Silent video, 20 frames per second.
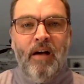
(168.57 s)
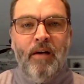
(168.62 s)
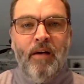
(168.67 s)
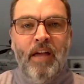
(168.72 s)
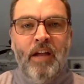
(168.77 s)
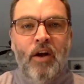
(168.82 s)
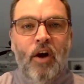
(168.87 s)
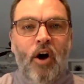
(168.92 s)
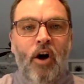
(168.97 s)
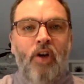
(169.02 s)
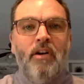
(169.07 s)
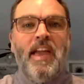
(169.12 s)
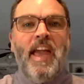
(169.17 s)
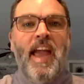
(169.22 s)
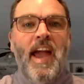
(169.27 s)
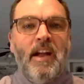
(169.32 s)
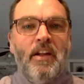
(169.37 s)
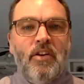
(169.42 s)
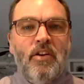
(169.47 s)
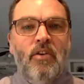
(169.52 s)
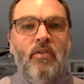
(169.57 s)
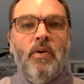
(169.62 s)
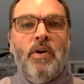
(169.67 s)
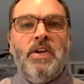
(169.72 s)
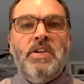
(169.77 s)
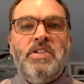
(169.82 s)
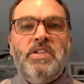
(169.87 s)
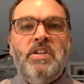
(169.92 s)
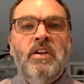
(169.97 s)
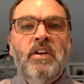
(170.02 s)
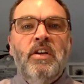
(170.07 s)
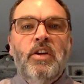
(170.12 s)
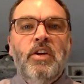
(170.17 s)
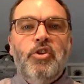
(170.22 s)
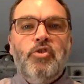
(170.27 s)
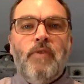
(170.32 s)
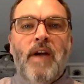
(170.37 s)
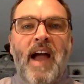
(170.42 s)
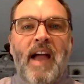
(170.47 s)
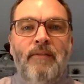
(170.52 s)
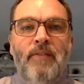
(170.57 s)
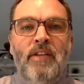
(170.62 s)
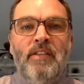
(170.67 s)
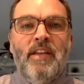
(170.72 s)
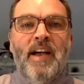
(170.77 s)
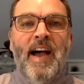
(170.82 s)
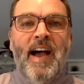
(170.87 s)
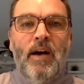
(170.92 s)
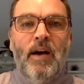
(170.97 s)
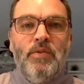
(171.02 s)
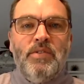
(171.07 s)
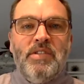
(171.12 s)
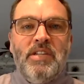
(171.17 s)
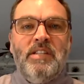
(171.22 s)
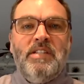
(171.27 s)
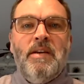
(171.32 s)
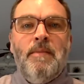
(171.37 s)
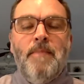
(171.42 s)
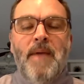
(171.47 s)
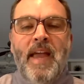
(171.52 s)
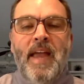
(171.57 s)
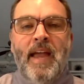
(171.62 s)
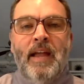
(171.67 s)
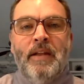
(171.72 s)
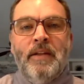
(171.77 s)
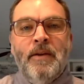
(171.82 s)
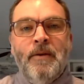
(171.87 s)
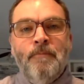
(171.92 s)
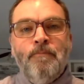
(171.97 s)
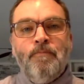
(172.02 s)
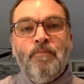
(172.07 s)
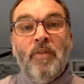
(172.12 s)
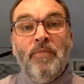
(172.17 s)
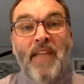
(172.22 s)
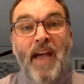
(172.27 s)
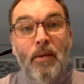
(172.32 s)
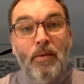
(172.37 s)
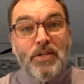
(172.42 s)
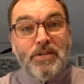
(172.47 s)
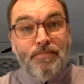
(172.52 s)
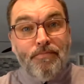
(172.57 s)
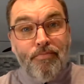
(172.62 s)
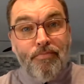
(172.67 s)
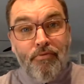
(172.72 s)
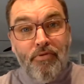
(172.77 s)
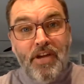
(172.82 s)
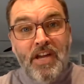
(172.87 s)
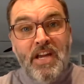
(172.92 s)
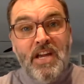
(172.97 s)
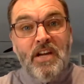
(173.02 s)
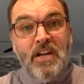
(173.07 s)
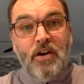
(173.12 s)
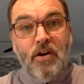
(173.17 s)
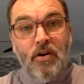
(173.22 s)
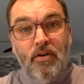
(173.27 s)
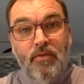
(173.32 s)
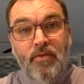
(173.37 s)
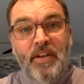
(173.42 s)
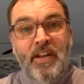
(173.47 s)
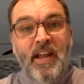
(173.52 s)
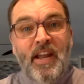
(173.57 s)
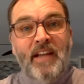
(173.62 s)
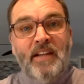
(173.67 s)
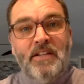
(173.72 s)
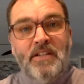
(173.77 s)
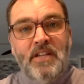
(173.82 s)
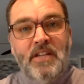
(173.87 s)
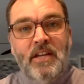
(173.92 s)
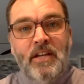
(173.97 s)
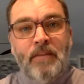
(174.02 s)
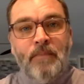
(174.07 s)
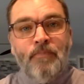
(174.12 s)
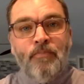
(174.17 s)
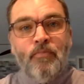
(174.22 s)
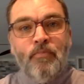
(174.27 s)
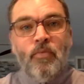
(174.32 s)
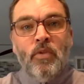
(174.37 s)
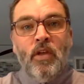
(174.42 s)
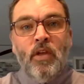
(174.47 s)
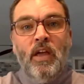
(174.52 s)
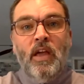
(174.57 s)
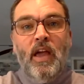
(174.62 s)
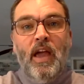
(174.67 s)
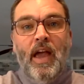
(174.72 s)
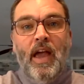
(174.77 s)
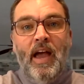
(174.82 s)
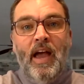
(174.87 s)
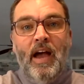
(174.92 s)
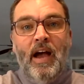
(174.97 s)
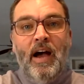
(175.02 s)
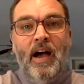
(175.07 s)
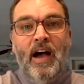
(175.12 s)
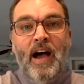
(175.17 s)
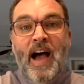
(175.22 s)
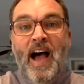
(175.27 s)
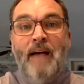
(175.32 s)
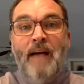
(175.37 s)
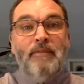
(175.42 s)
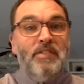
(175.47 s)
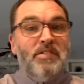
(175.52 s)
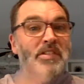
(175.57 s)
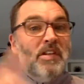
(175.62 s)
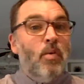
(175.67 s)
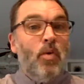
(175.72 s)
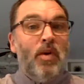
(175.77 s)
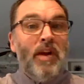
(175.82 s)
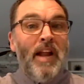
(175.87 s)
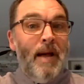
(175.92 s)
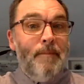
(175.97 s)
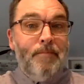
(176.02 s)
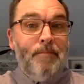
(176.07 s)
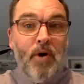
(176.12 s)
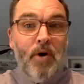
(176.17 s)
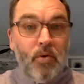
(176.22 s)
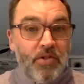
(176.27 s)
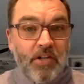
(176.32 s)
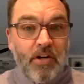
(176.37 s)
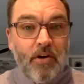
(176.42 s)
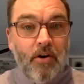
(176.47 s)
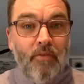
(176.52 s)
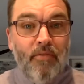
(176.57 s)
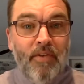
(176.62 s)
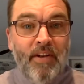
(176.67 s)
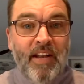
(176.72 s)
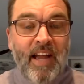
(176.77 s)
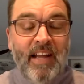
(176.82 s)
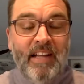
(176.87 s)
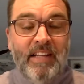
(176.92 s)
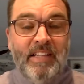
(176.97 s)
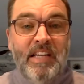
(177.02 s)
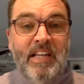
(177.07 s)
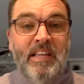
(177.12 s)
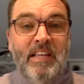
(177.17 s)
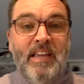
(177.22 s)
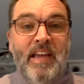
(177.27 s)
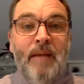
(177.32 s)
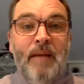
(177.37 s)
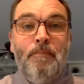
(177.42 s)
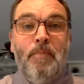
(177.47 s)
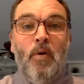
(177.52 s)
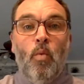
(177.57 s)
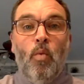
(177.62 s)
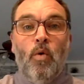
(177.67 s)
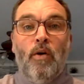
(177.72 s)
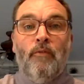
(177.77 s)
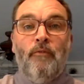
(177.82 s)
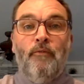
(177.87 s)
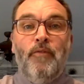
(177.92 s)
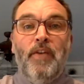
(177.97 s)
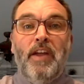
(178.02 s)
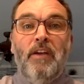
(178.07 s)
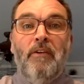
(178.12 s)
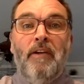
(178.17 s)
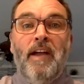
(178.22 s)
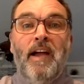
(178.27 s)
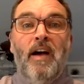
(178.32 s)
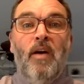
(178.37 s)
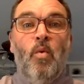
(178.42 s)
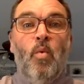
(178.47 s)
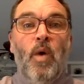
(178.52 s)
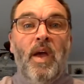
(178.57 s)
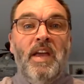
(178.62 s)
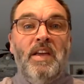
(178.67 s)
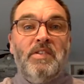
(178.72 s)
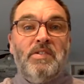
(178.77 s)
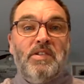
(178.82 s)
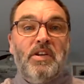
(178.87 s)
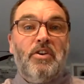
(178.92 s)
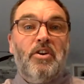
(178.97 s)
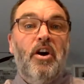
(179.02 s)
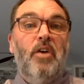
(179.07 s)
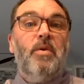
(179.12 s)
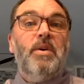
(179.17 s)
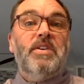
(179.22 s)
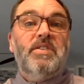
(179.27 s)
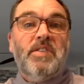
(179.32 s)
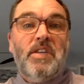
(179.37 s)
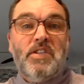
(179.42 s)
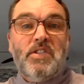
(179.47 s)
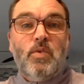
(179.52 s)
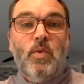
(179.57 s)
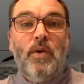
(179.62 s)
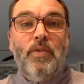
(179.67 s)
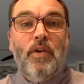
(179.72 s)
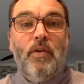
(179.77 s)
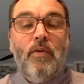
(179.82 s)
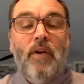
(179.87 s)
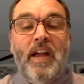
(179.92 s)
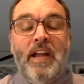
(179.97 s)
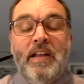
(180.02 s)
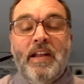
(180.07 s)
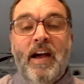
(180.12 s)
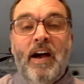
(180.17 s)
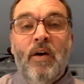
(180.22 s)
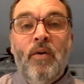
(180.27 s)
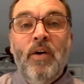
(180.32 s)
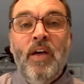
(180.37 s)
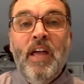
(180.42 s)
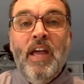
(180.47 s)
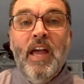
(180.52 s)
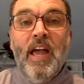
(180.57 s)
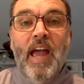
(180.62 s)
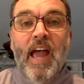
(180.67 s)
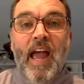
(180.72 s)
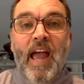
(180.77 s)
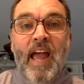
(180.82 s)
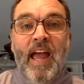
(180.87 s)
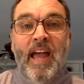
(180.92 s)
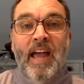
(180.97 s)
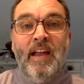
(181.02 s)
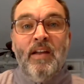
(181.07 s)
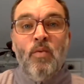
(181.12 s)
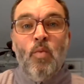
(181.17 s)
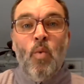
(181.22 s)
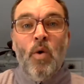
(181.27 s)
in all categories driving the housing demand. That was pre-COVID-19. Obviously, we're not post-COVID-19 yet, but we're figuring out ways to coexist with it right now. And